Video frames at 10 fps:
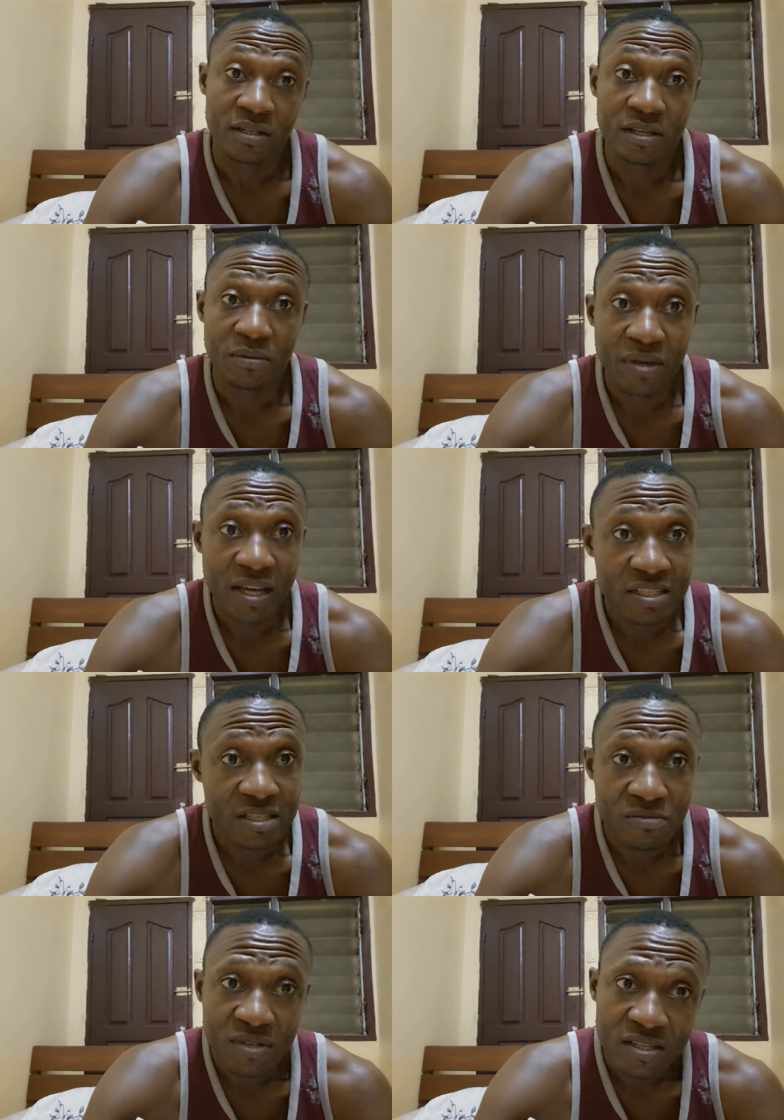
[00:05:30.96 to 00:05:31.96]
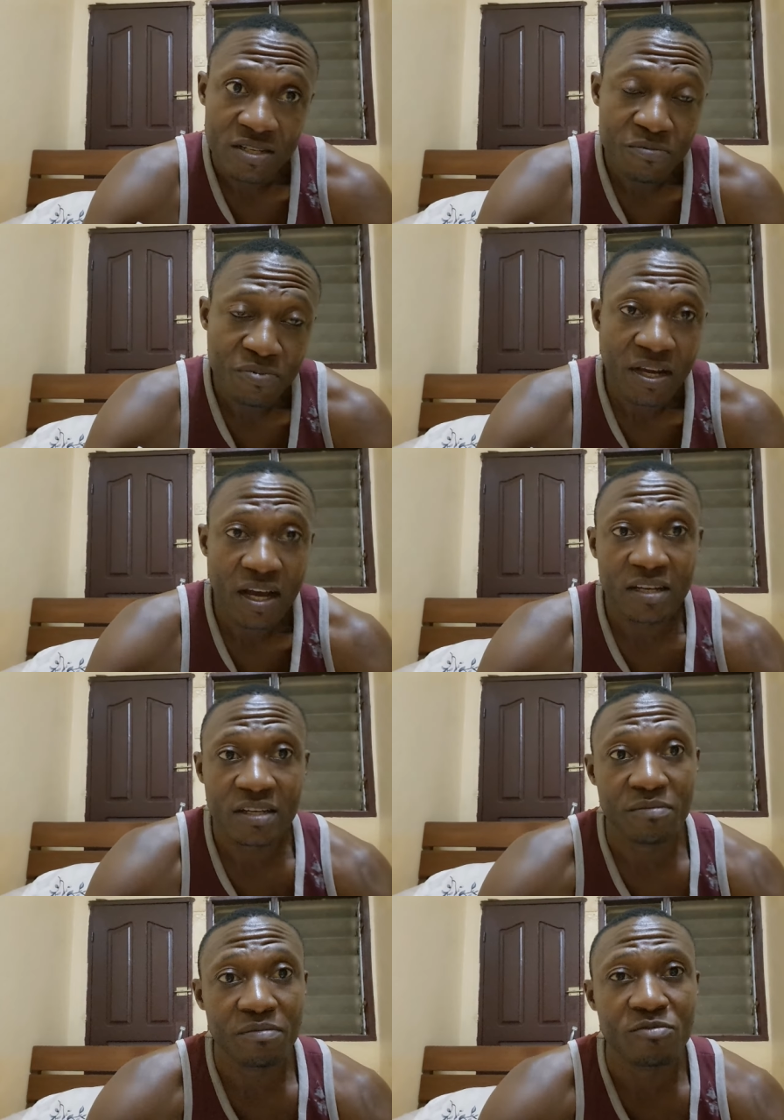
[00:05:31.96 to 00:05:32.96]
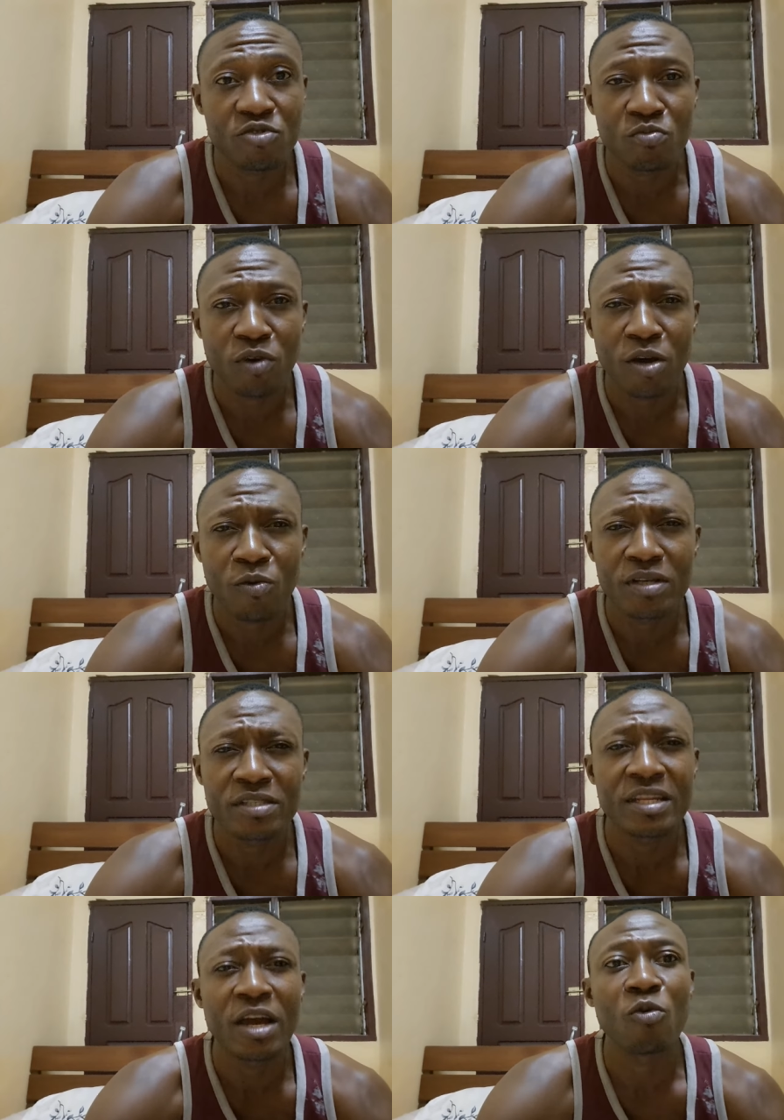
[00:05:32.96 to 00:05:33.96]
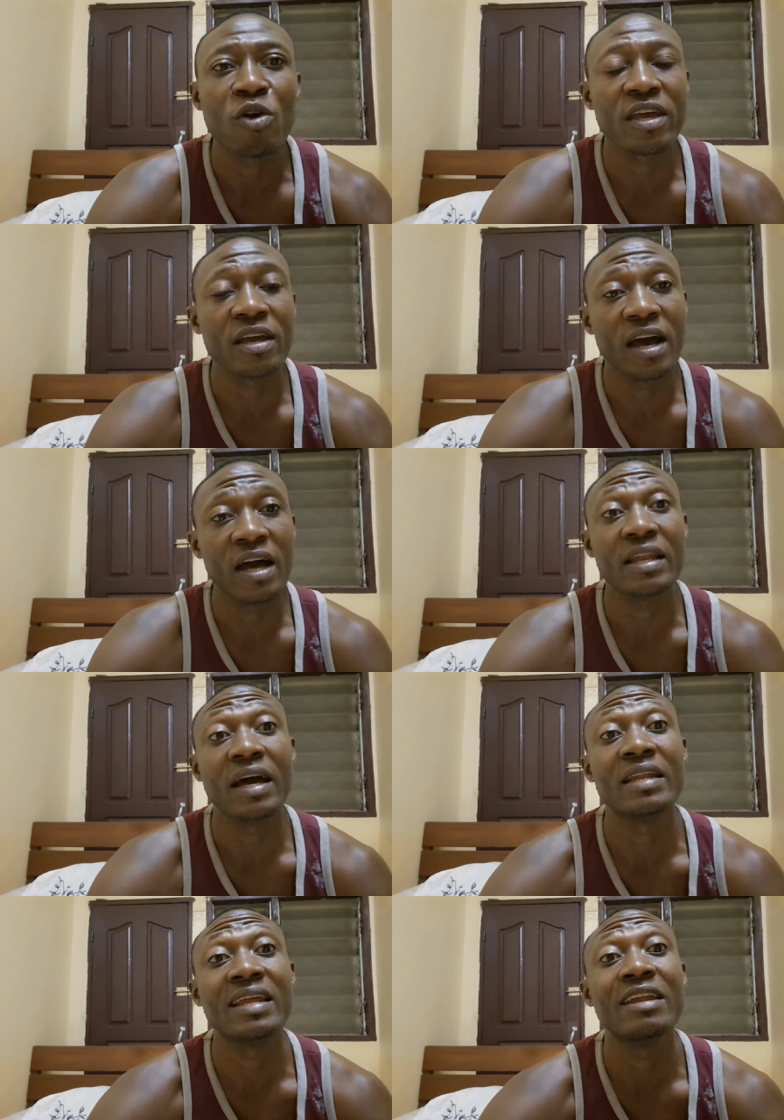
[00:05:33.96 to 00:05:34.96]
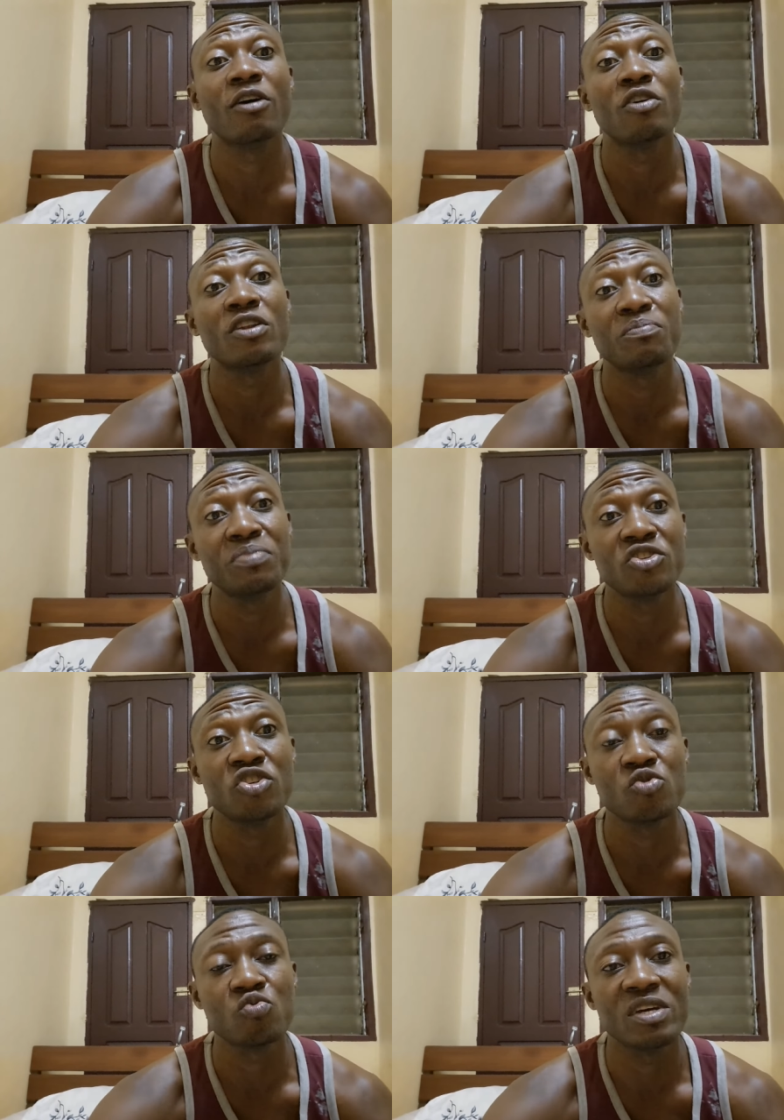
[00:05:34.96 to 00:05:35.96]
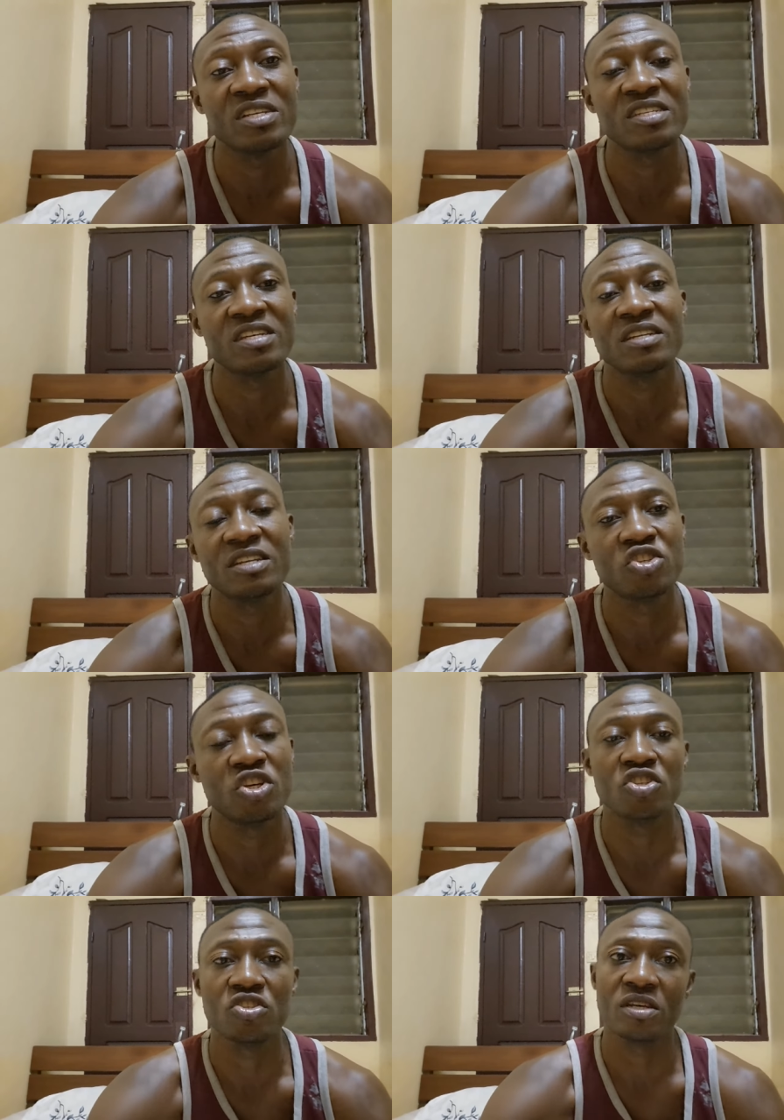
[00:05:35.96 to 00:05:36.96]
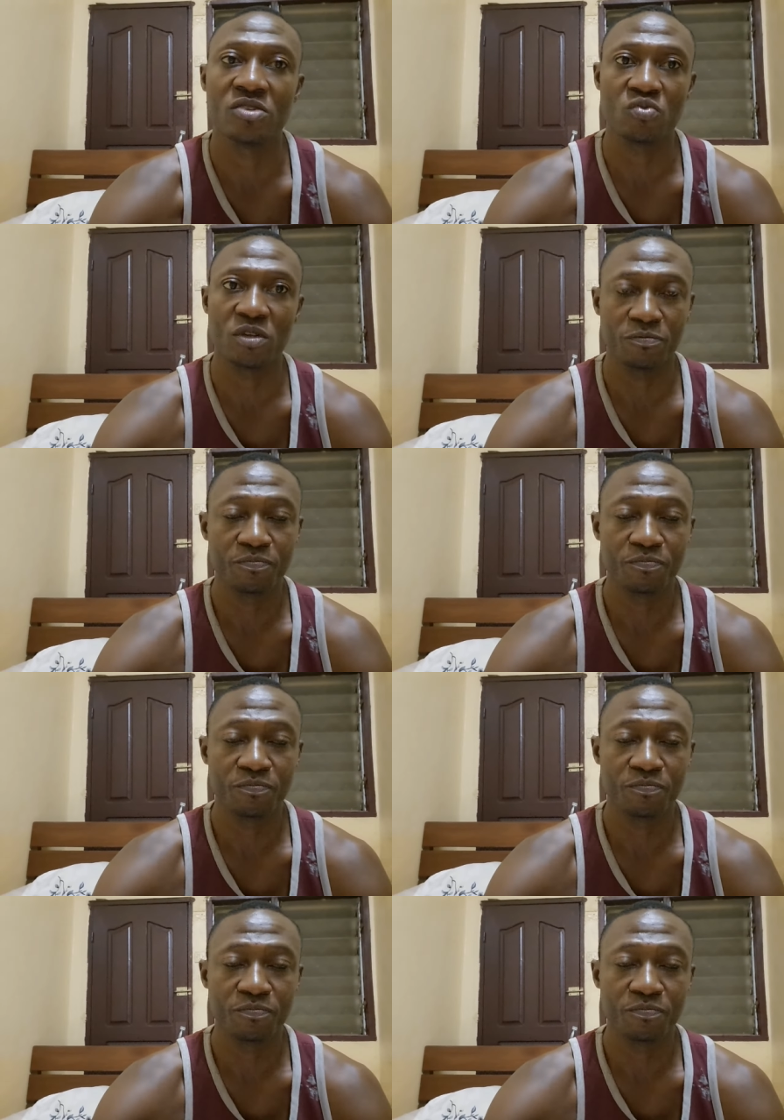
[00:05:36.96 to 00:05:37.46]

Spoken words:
the bigger teams are sleeping and the smaller ones, they are working hard. And then on the pitches, we are seeing the changes as well.